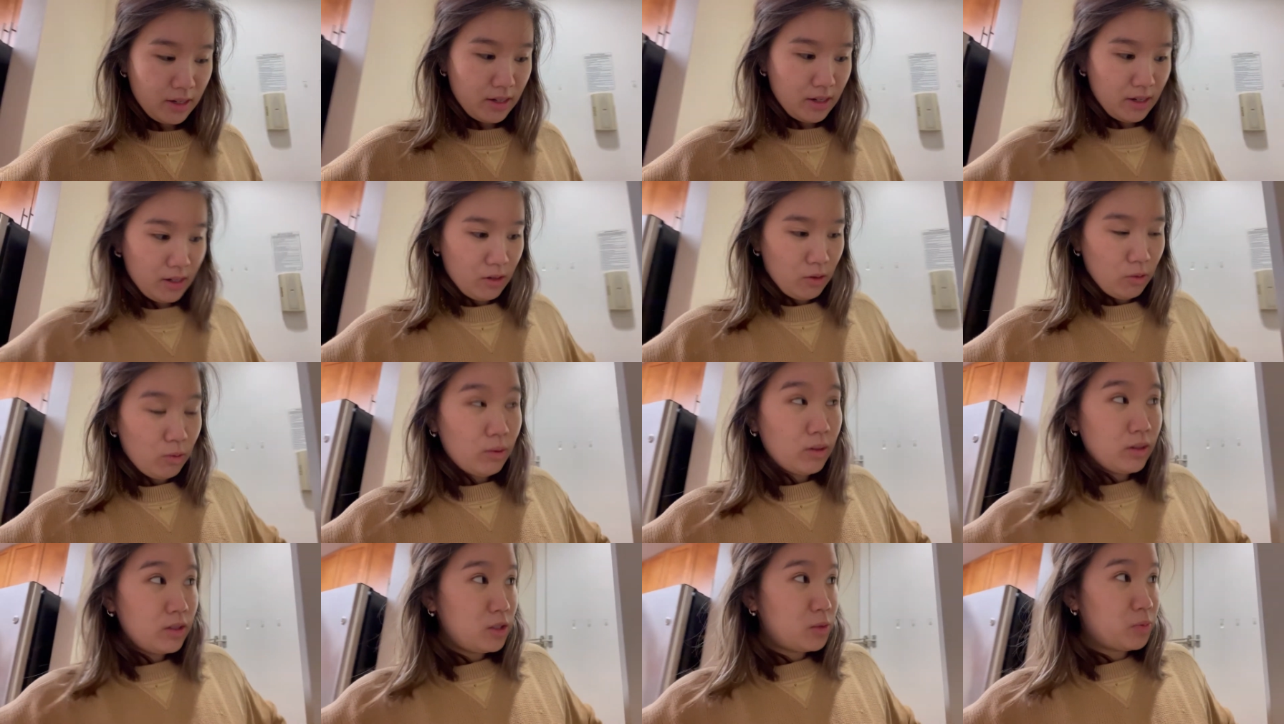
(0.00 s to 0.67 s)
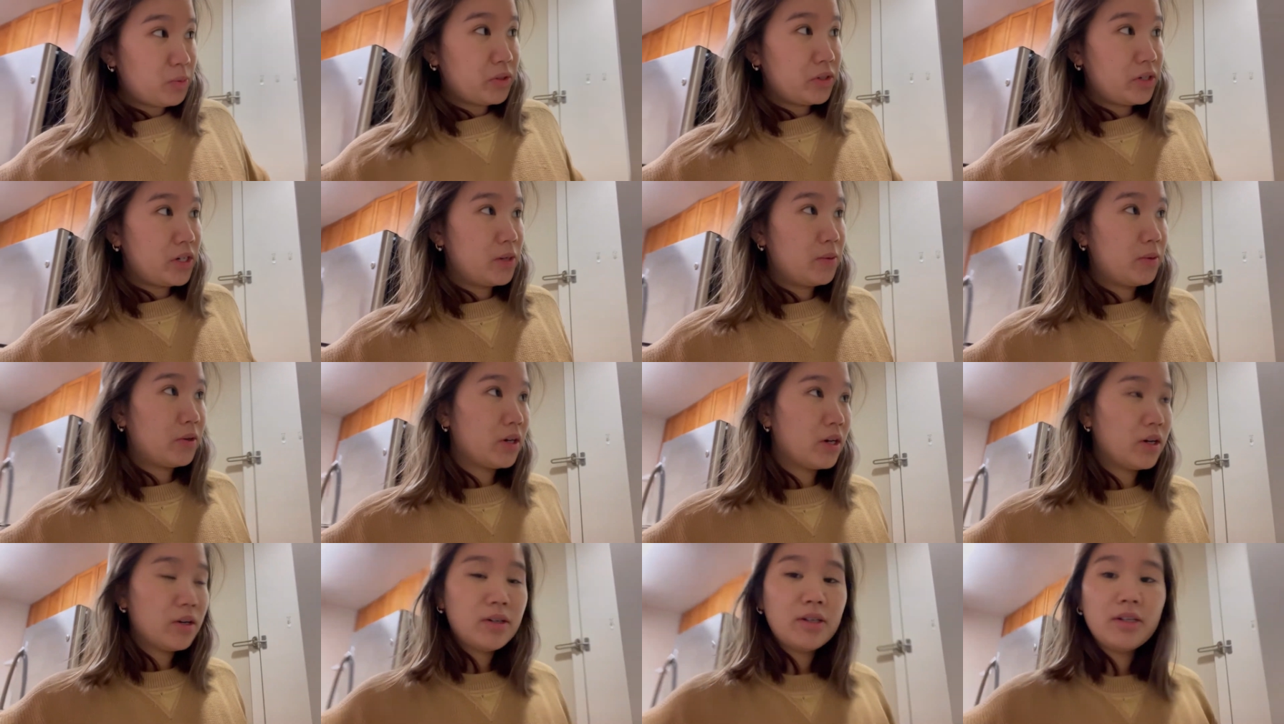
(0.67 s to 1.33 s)
it was pretty
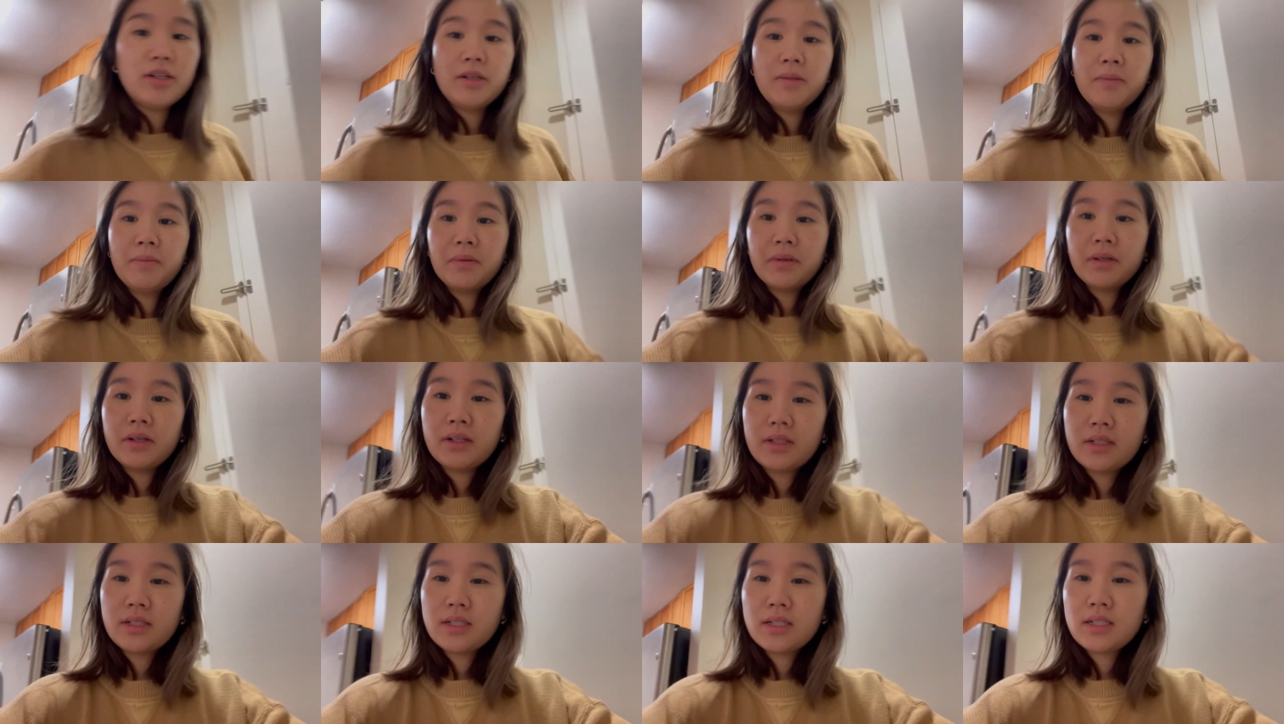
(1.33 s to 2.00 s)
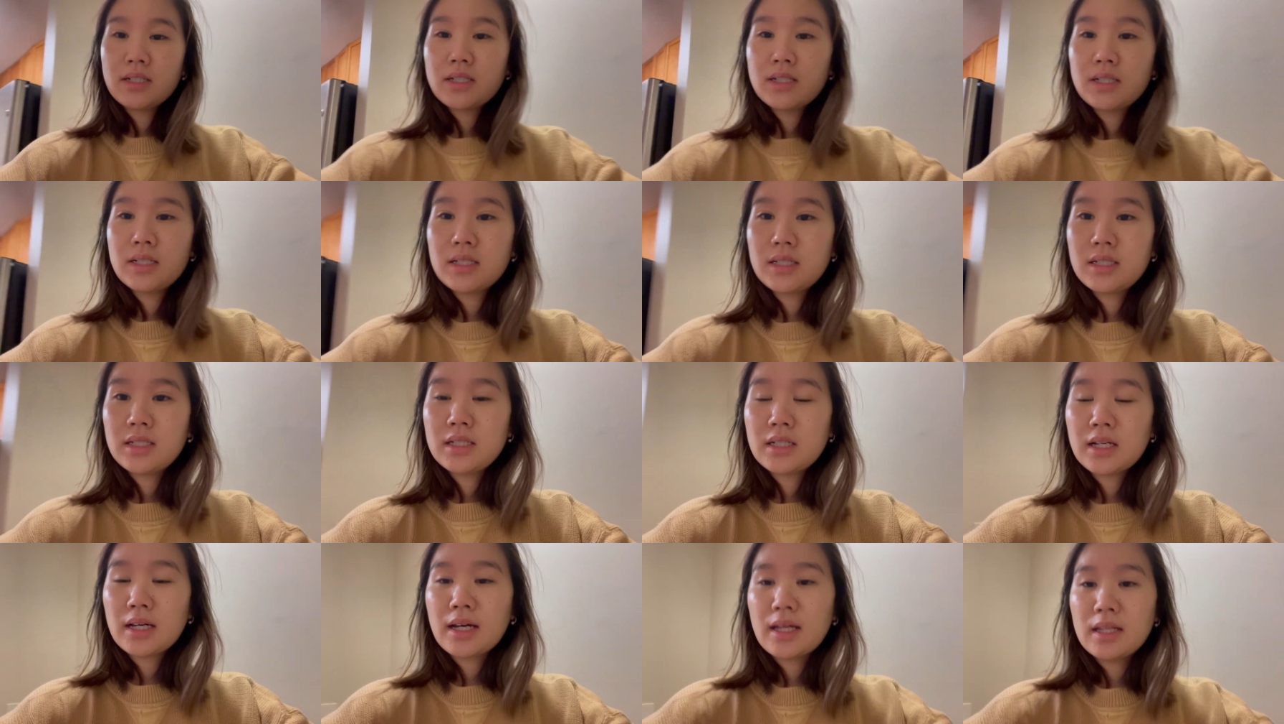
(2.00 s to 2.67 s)
crowded but
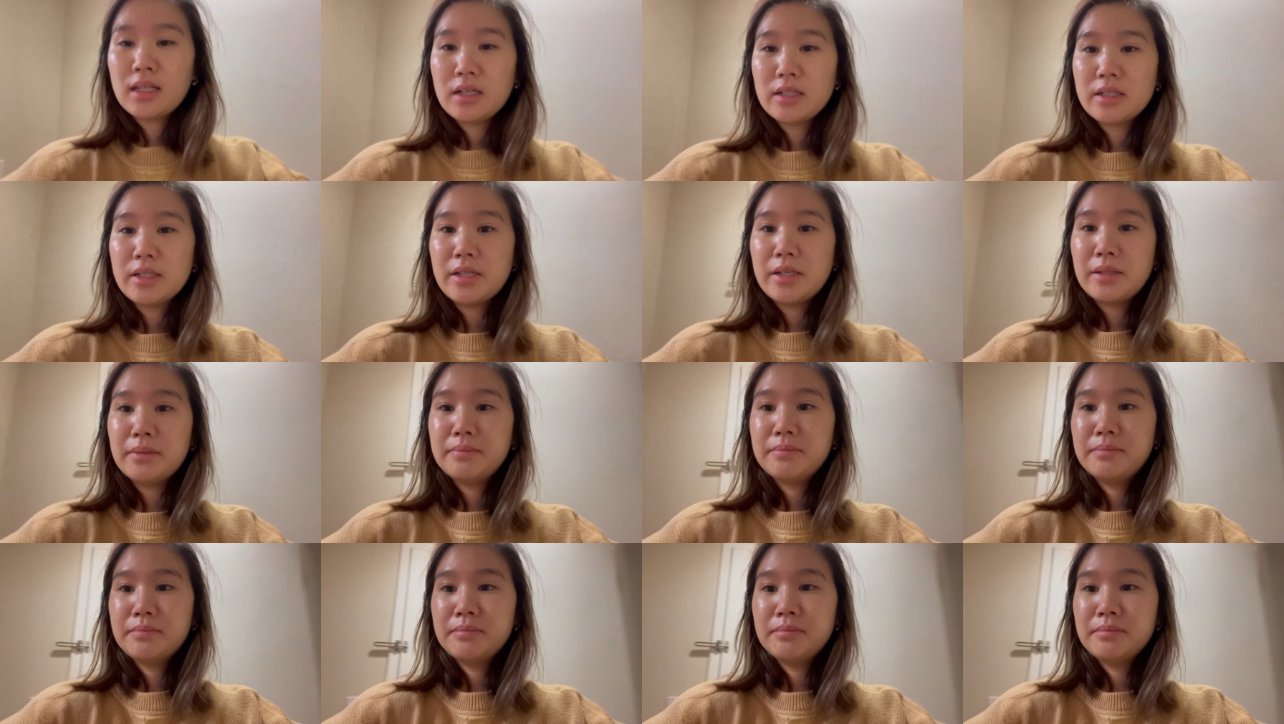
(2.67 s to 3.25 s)
I got lucky.